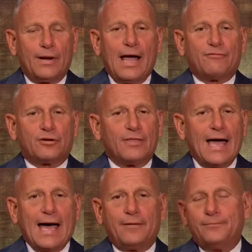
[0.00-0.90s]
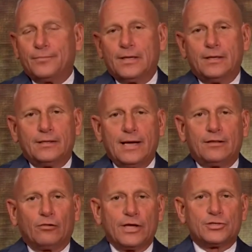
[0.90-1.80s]
But after that,
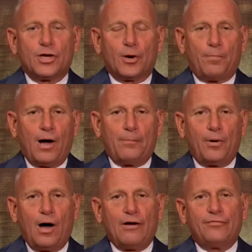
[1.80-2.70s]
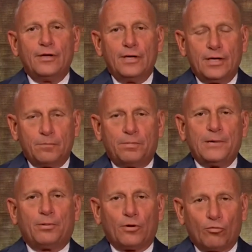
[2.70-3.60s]
hey, the lid's going to pop off, and
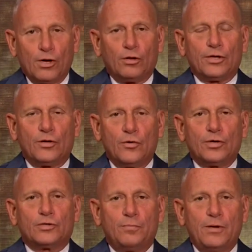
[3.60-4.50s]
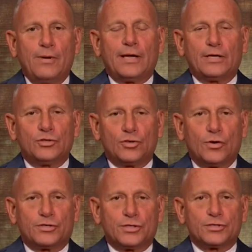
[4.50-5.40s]
people are really going to be making
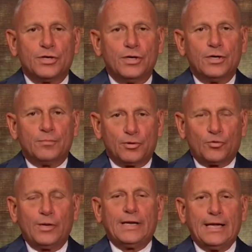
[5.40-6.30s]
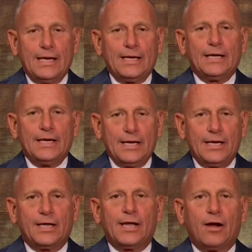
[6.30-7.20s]
choices between heating and
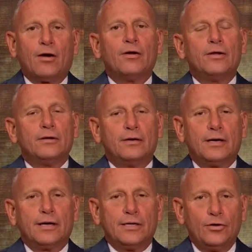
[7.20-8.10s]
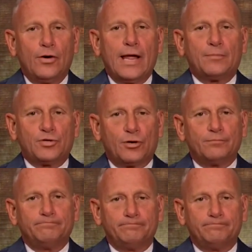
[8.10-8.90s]
eating here in New Hampshire.